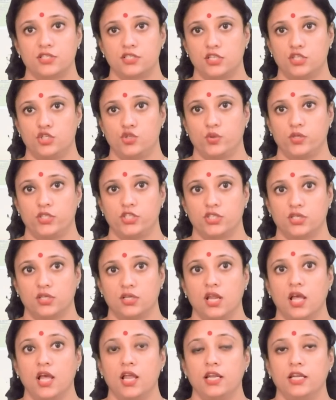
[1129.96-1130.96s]

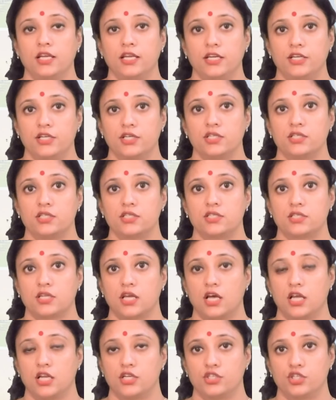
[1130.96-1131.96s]
situation. Leader's
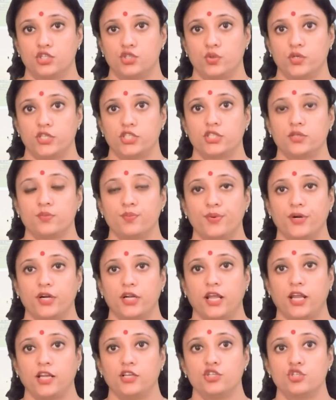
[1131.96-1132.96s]
situation
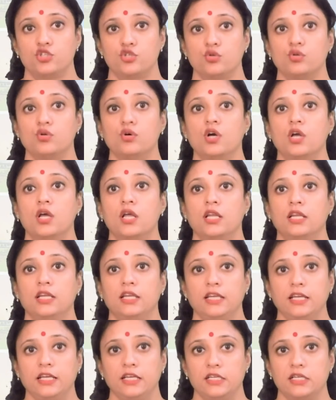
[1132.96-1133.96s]
pertains to
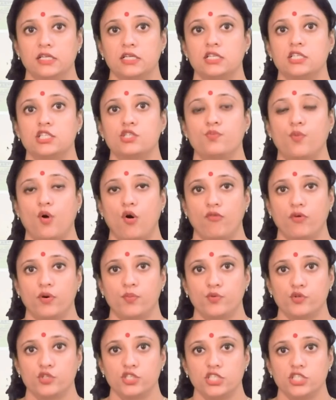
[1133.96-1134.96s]
leader's power
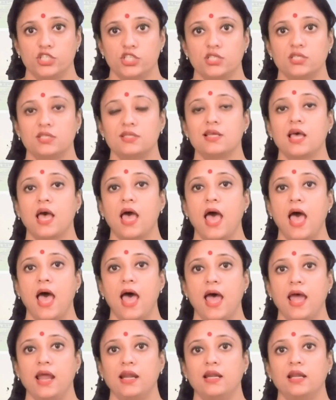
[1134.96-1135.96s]
positions
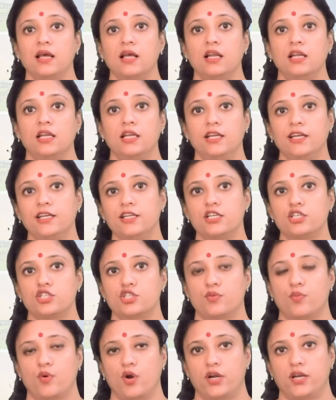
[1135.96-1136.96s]
and
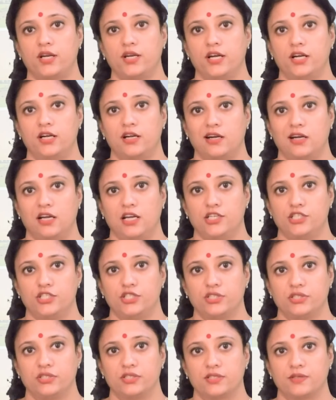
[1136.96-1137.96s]
leader-subordinate
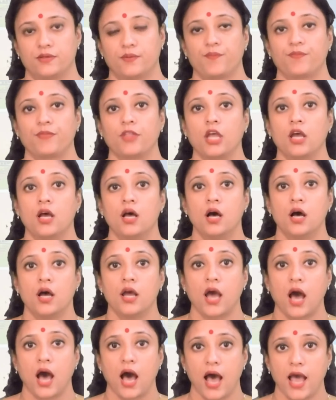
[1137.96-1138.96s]
relations.
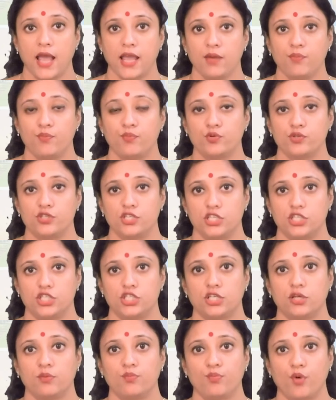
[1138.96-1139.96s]
High
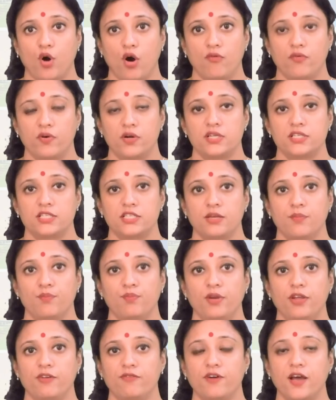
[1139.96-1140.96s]
position power
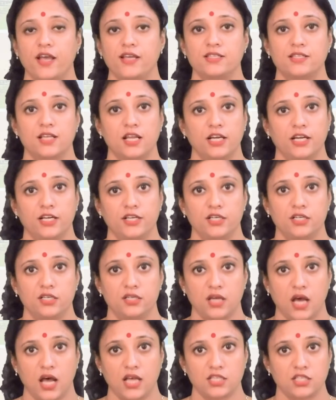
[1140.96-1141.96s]
simplifies the leader's
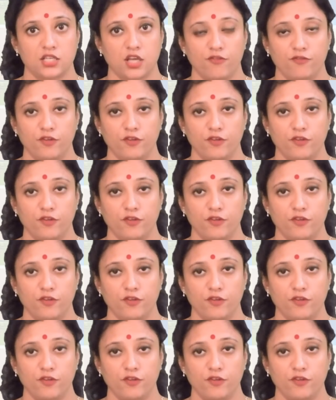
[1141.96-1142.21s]
task of